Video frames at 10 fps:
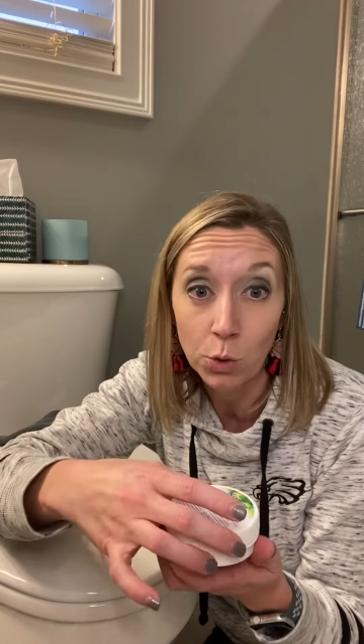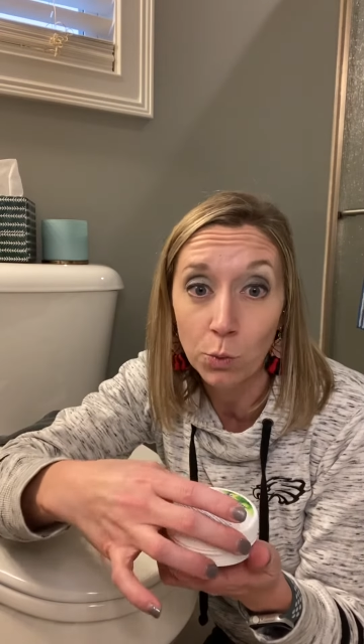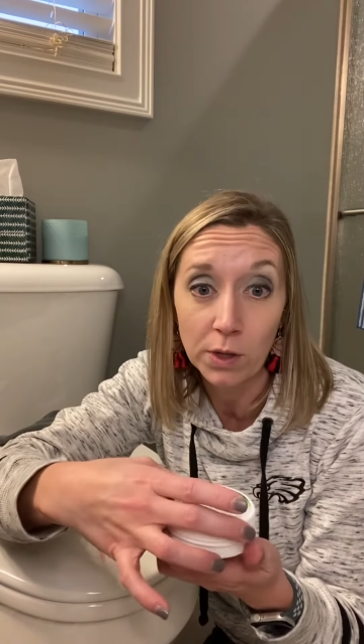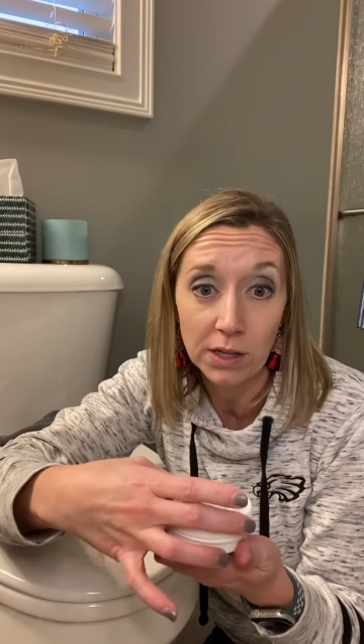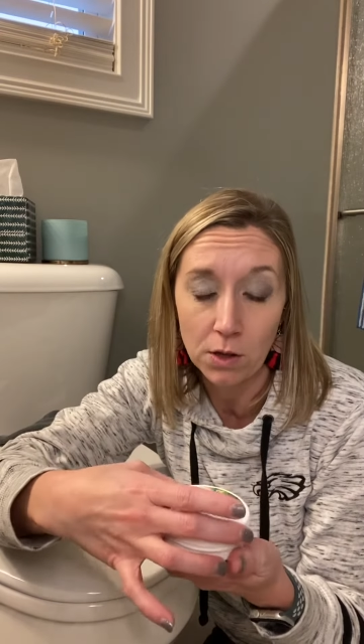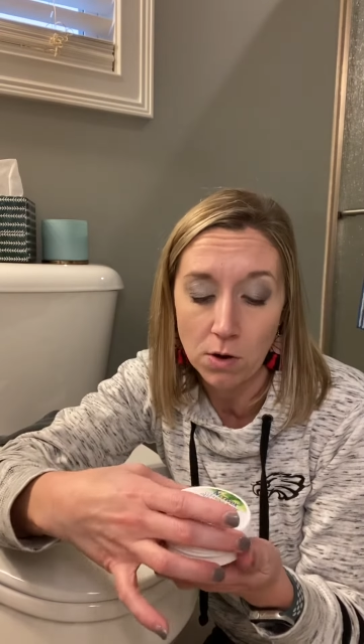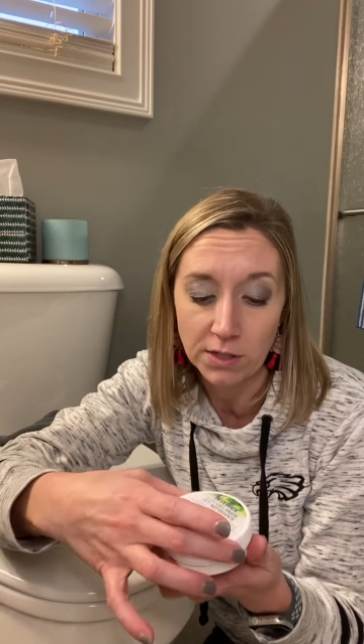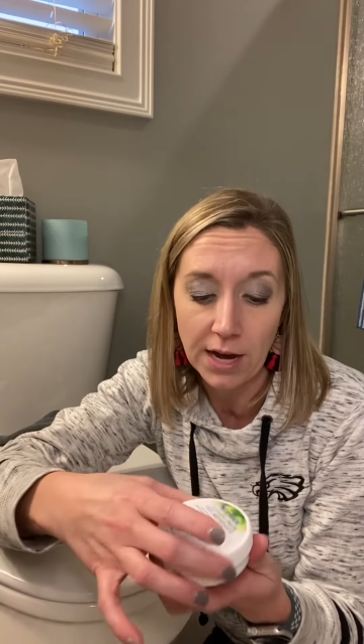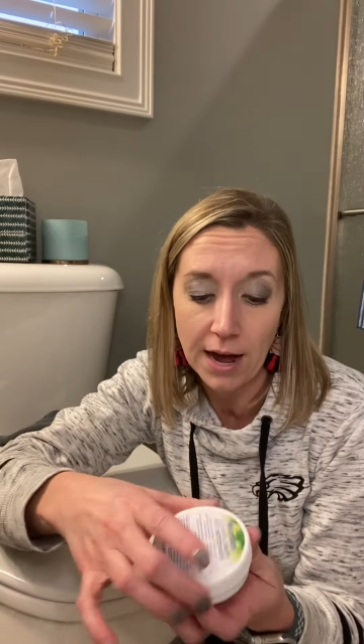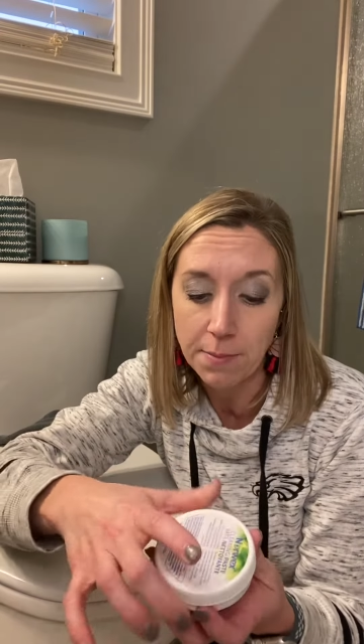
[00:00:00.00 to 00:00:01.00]
really long
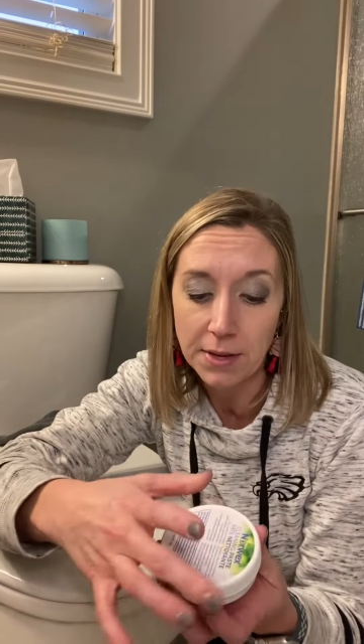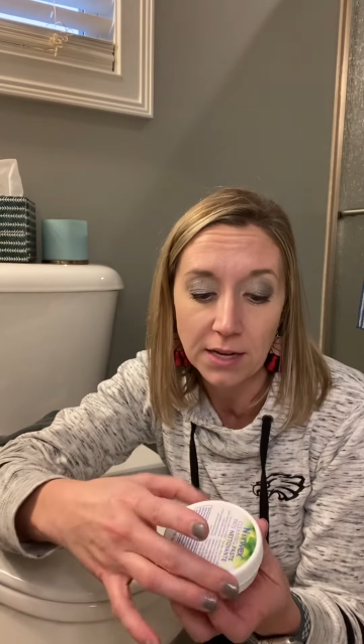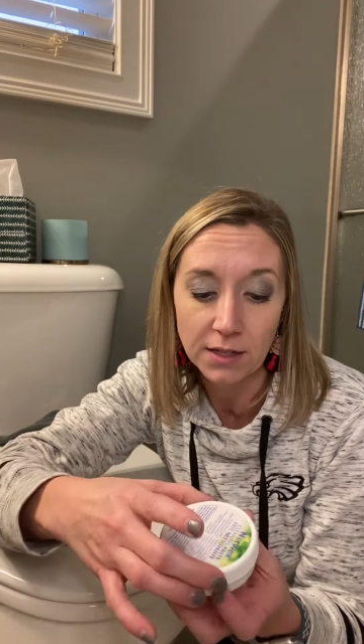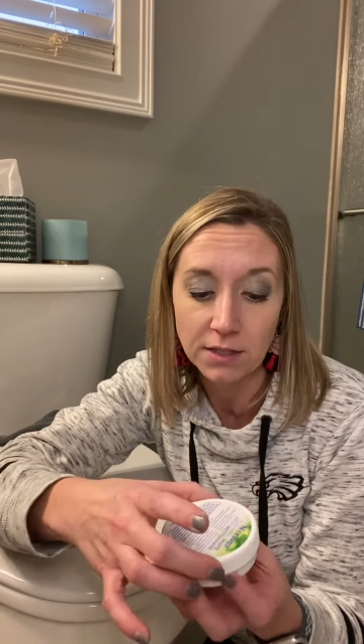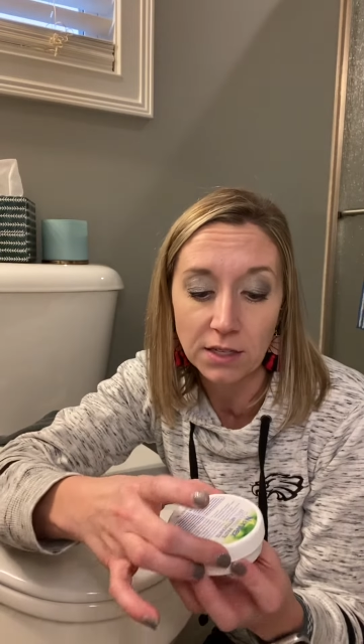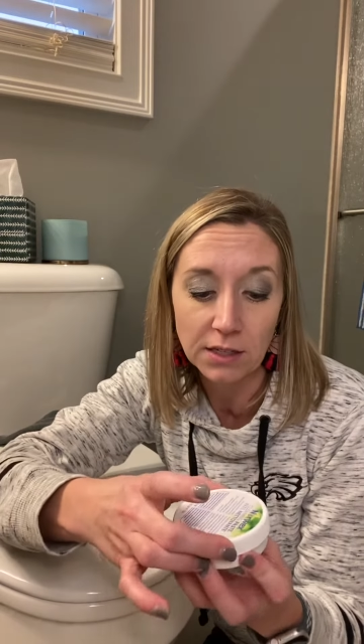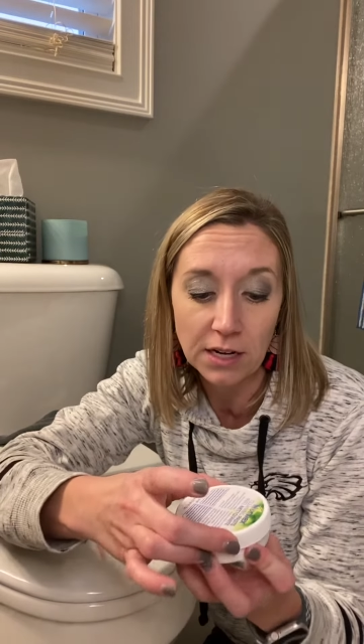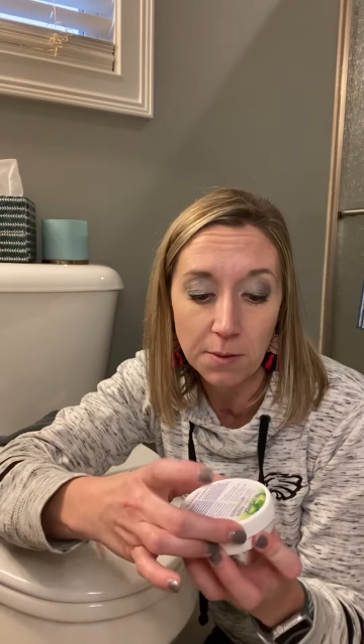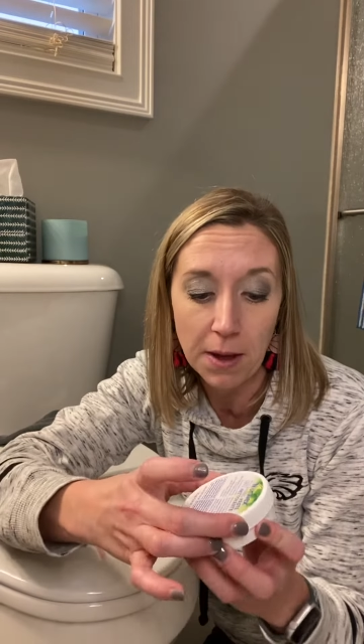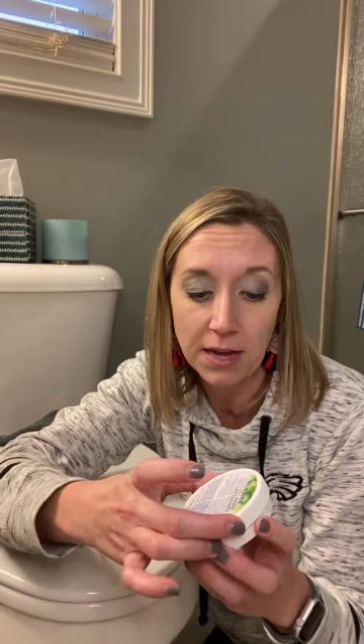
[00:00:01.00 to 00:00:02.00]
time because
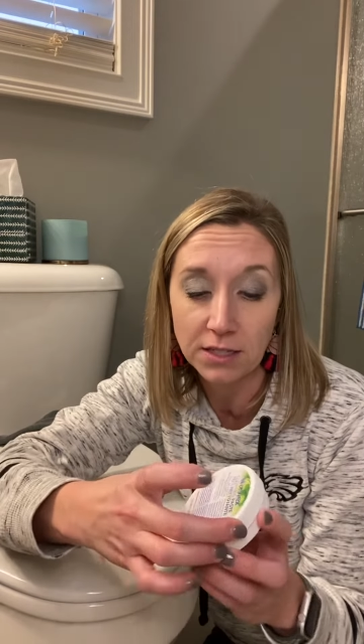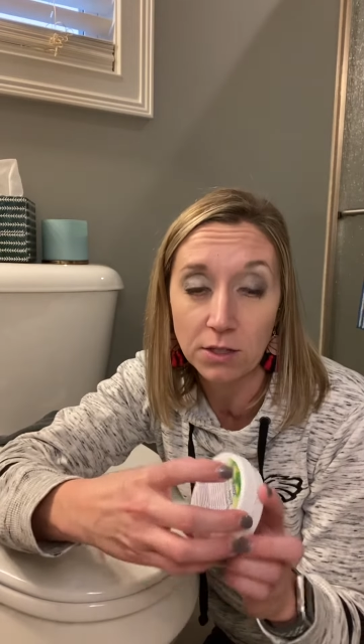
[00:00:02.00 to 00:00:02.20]
cleaning paste,